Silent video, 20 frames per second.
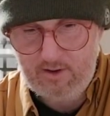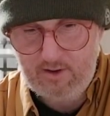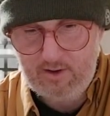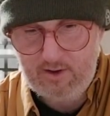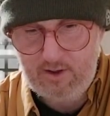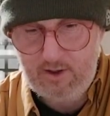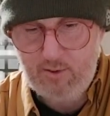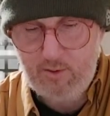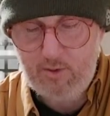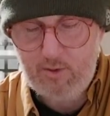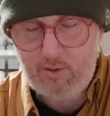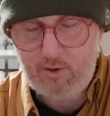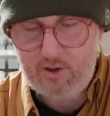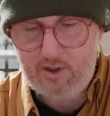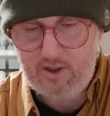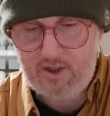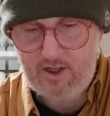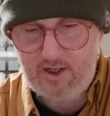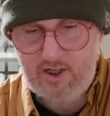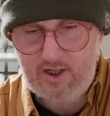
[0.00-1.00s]
No one
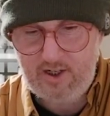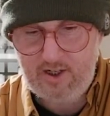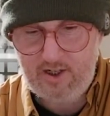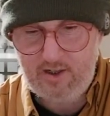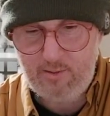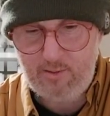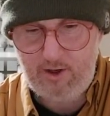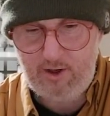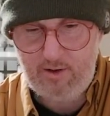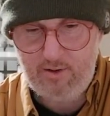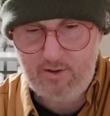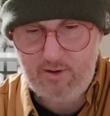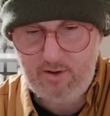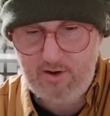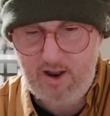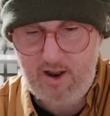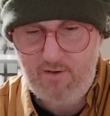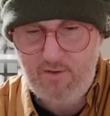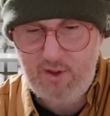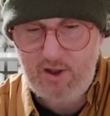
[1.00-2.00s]
wants to listen to me. You know,
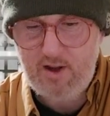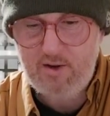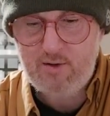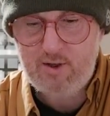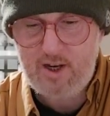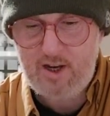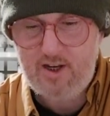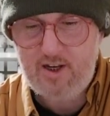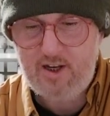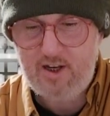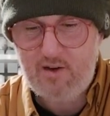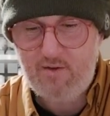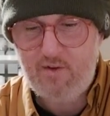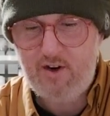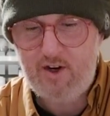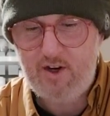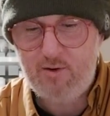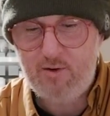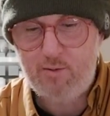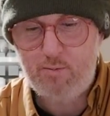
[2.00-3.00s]
everything I've said in this
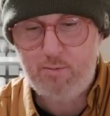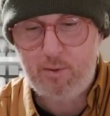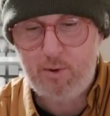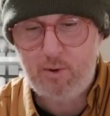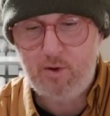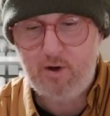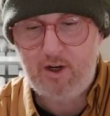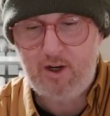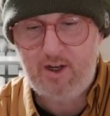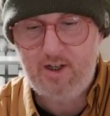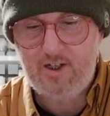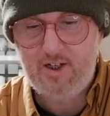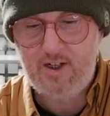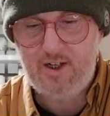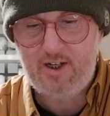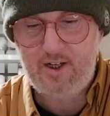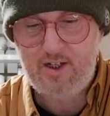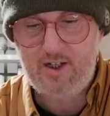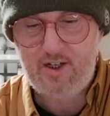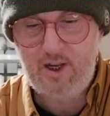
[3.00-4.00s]
video is boring, isn't
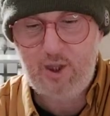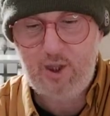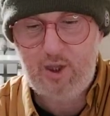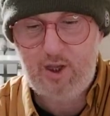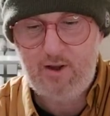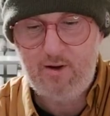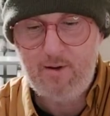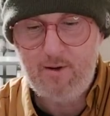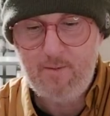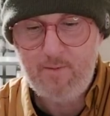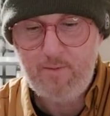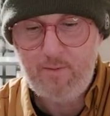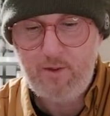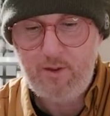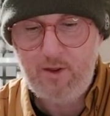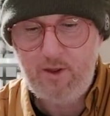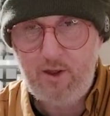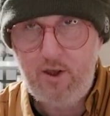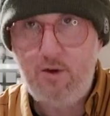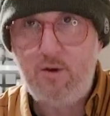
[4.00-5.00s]
it? It's nothing
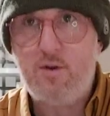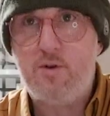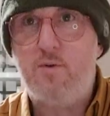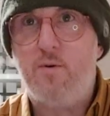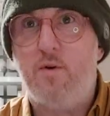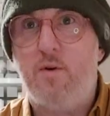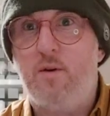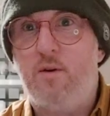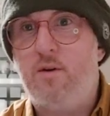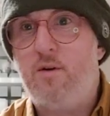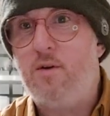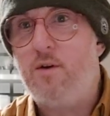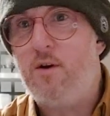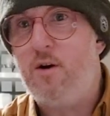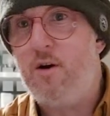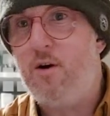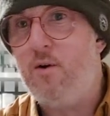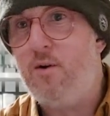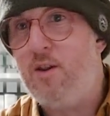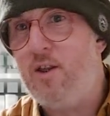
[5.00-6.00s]
useful.
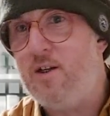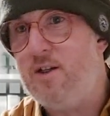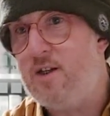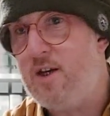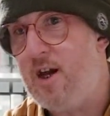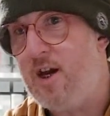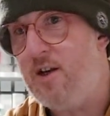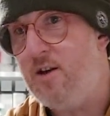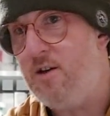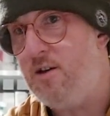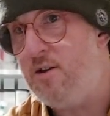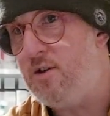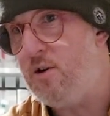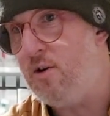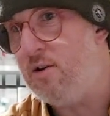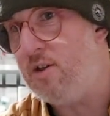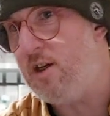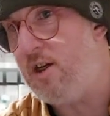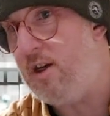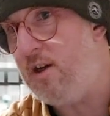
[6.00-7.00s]
Oh, there's a cat. There's
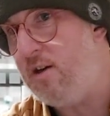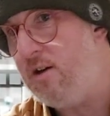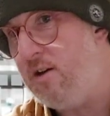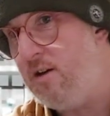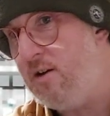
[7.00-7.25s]
Cozzy.